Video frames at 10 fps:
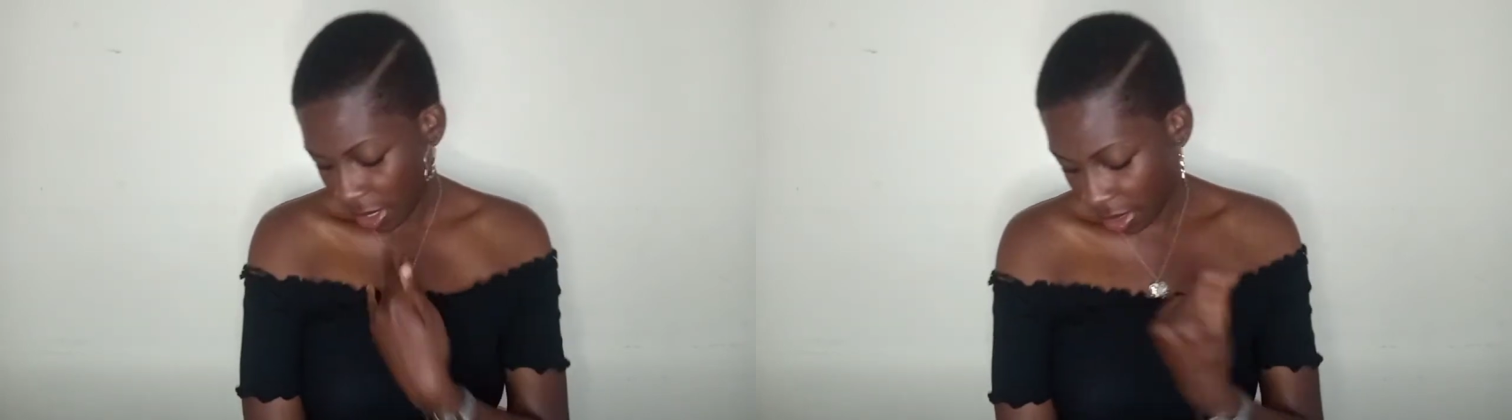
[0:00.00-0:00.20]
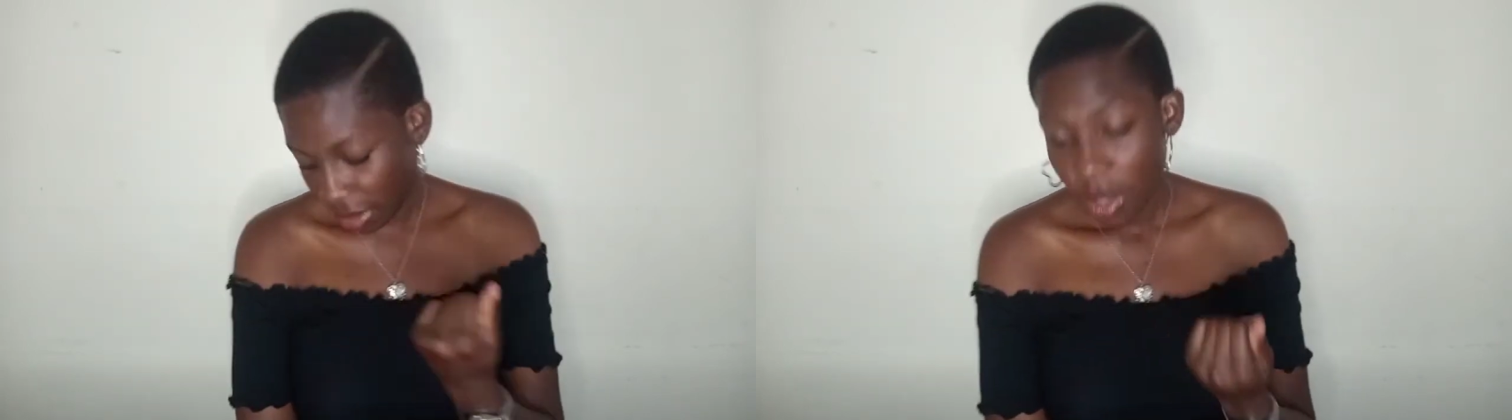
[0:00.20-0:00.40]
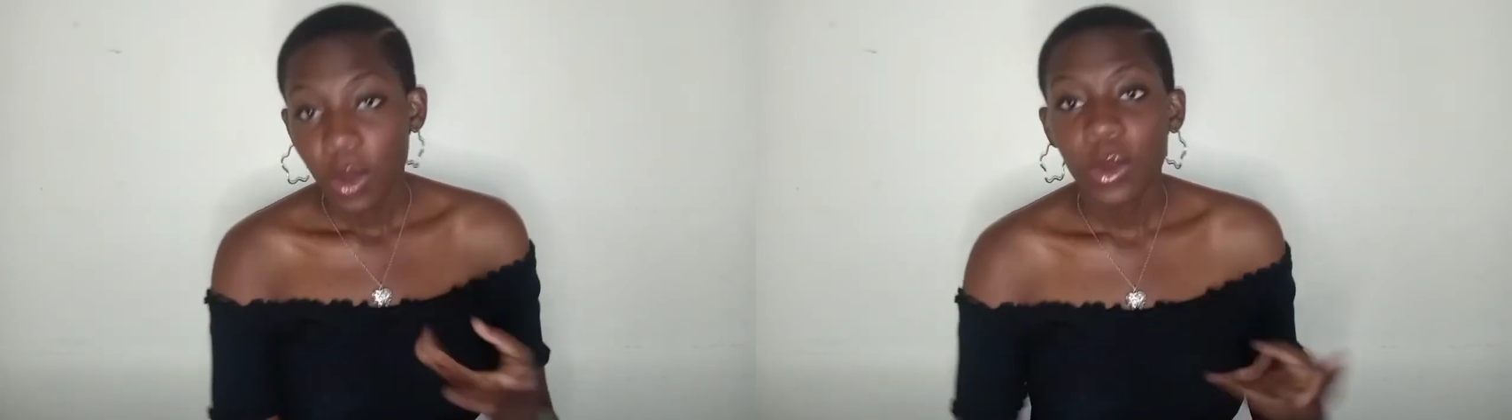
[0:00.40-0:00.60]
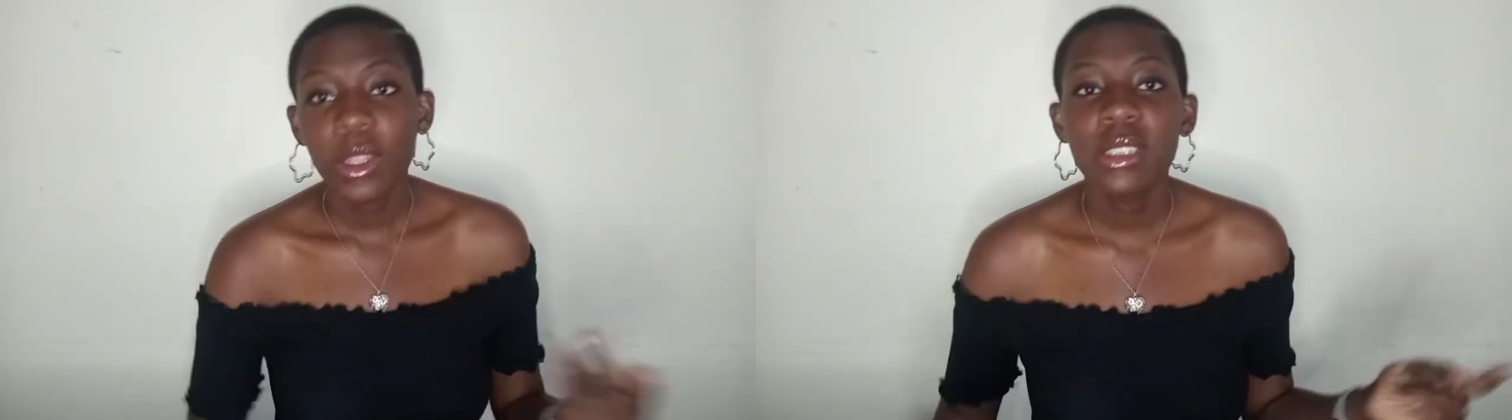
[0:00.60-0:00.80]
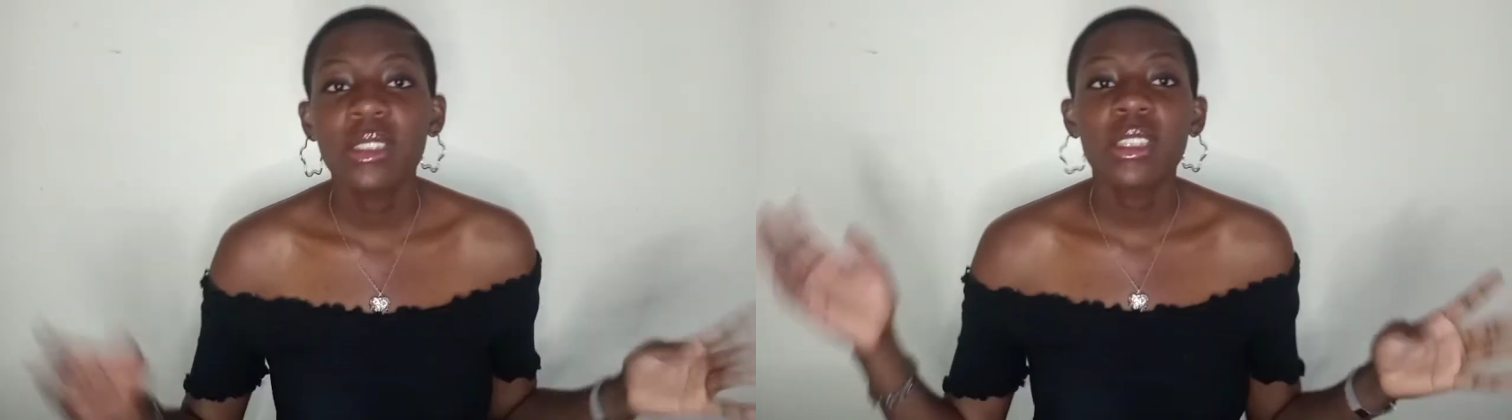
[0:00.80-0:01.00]
Yeah,
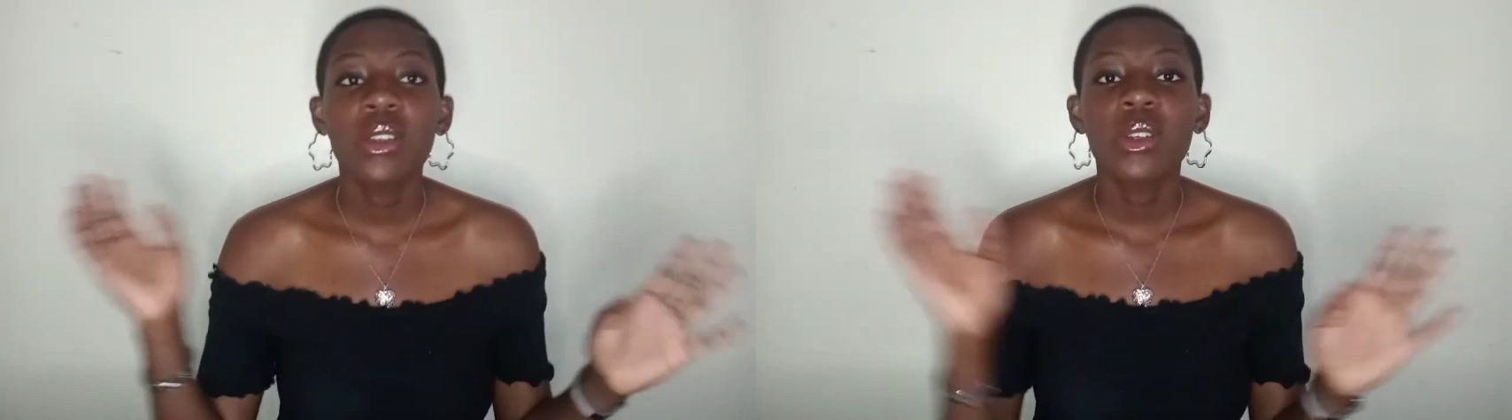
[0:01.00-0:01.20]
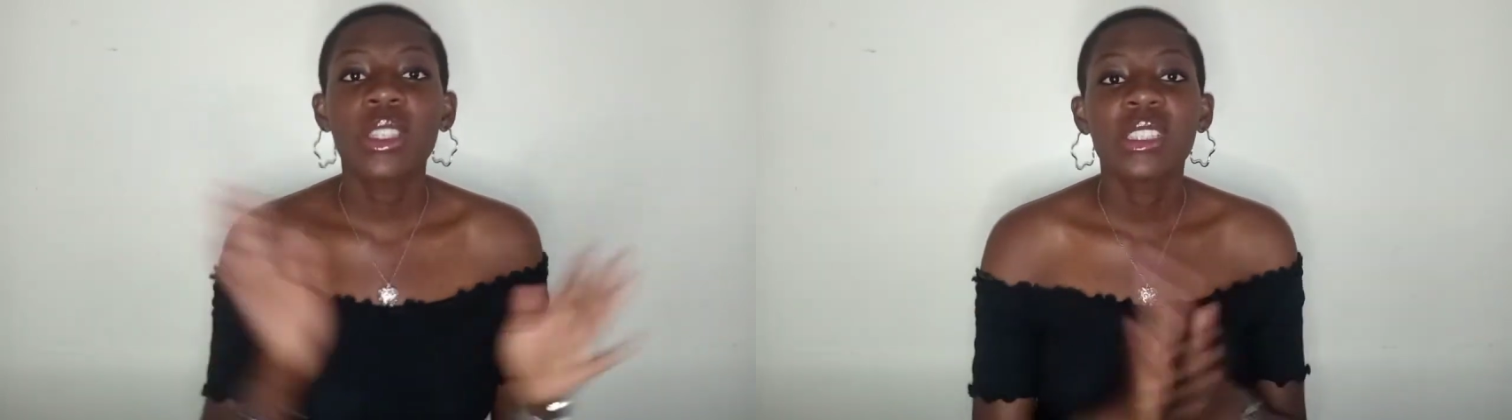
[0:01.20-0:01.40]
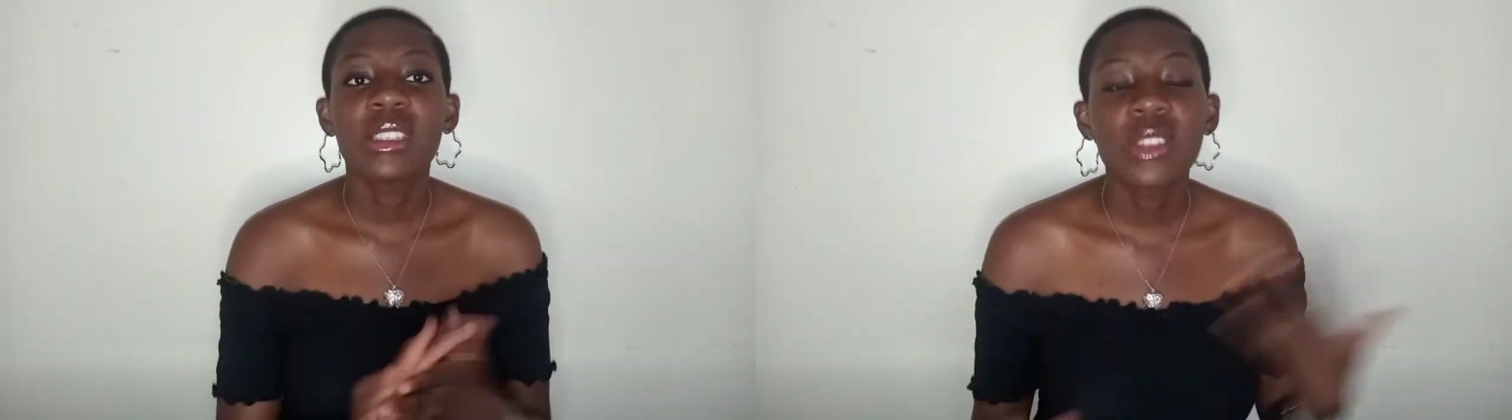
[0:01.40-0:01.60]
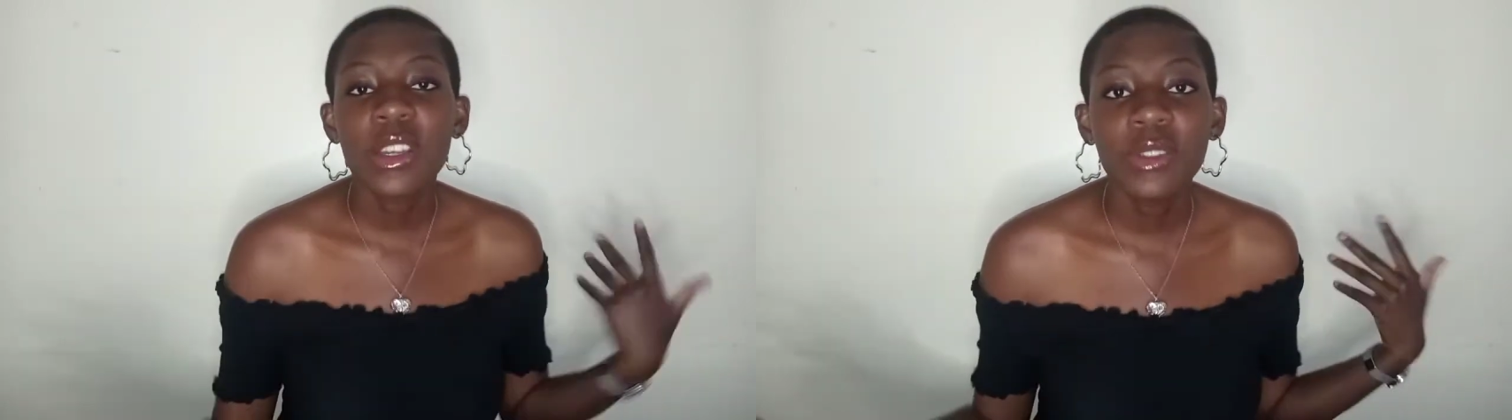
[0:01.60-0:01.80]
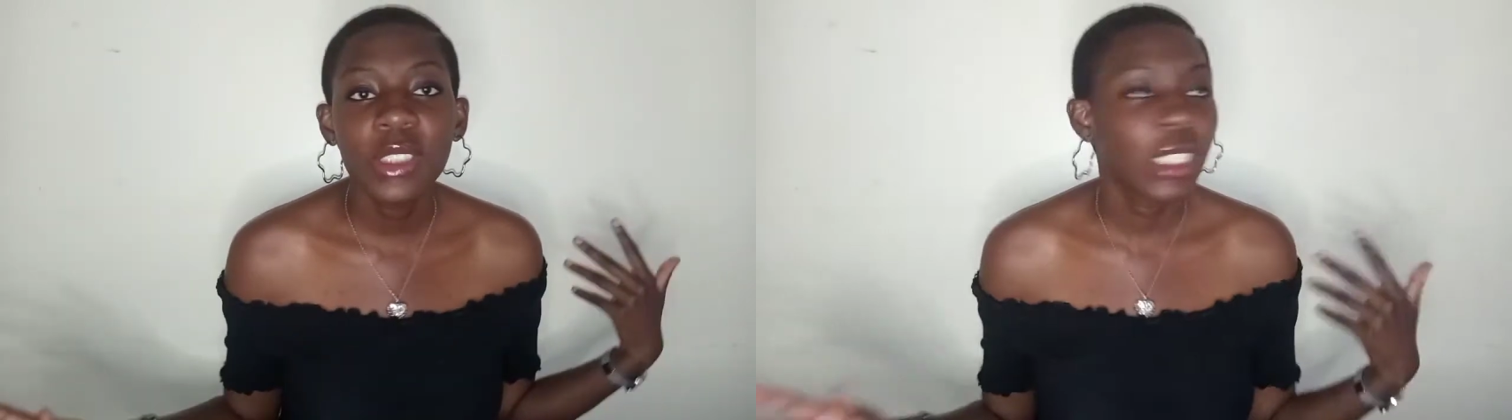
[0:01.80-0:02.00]
we're going to say, oh, he
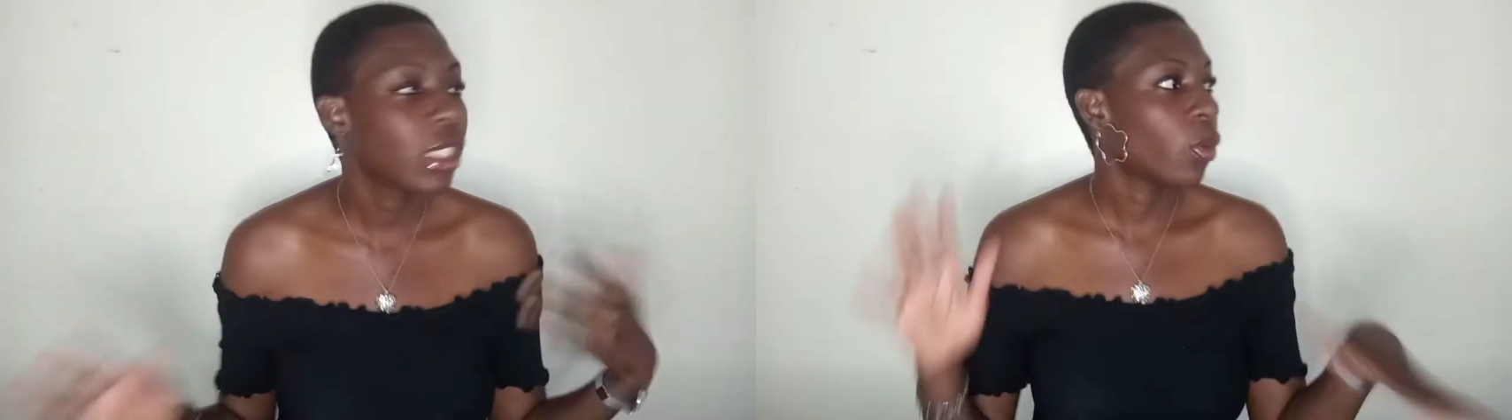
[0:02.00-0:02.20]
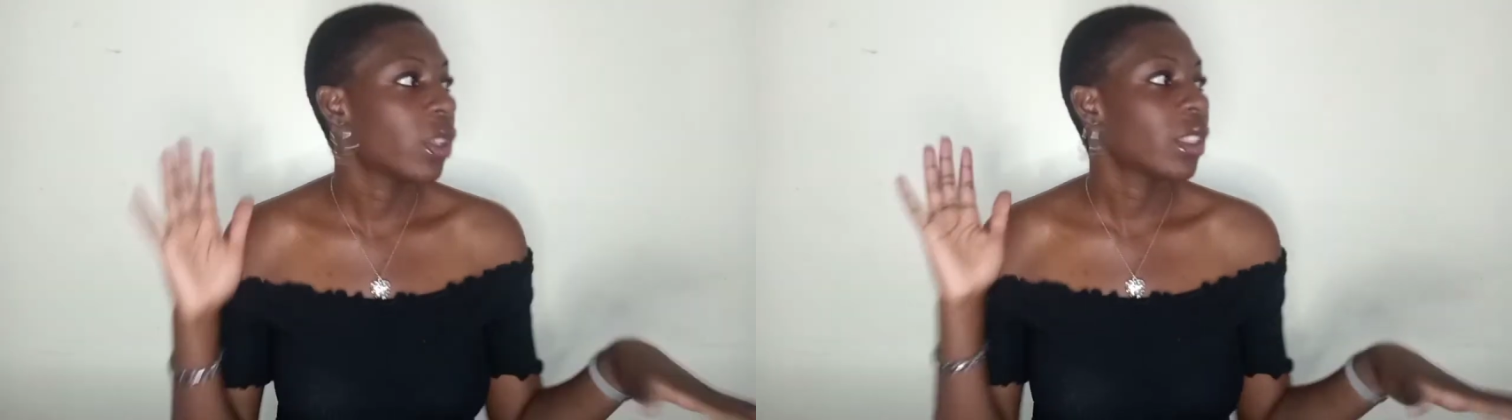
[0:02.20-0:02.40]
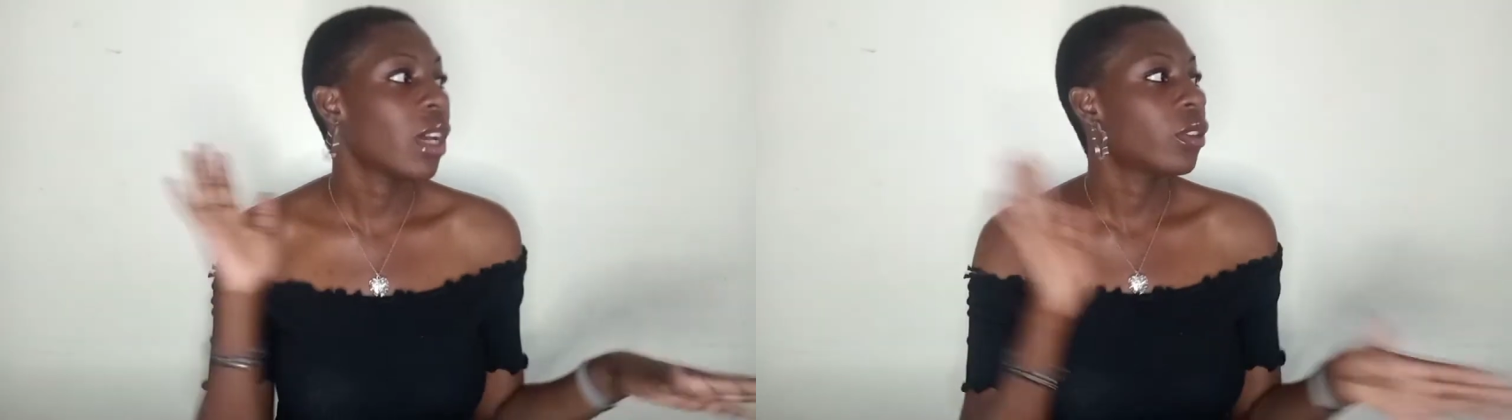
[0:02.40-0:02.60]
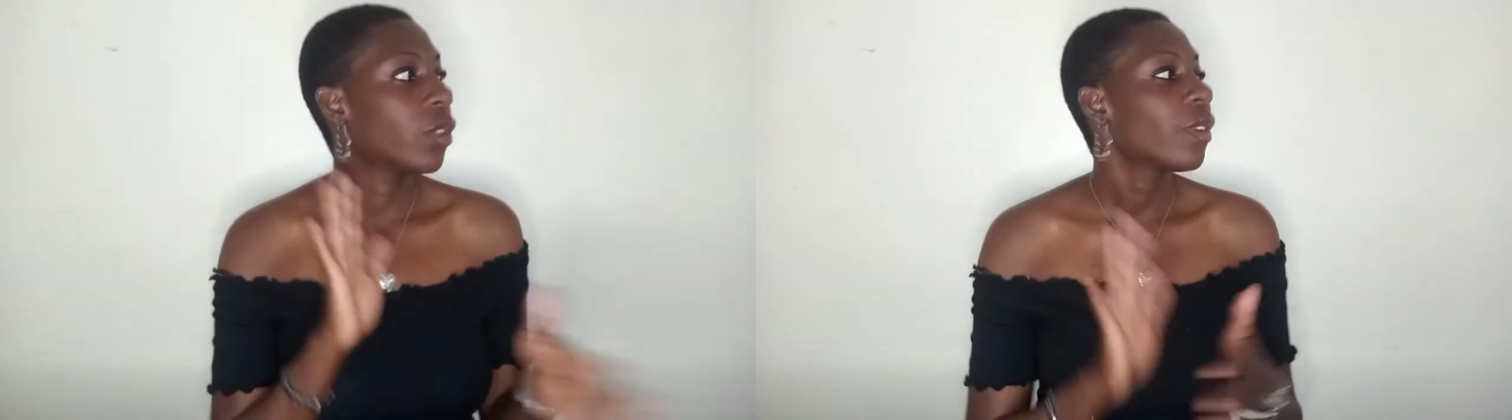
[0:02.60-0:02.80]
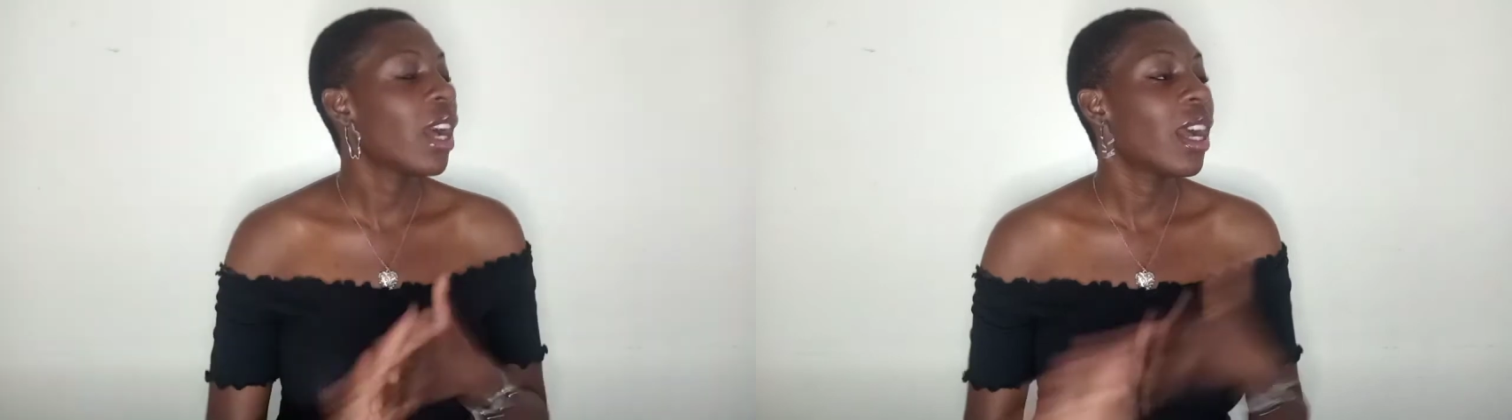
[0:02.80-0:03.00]
deserved it was out of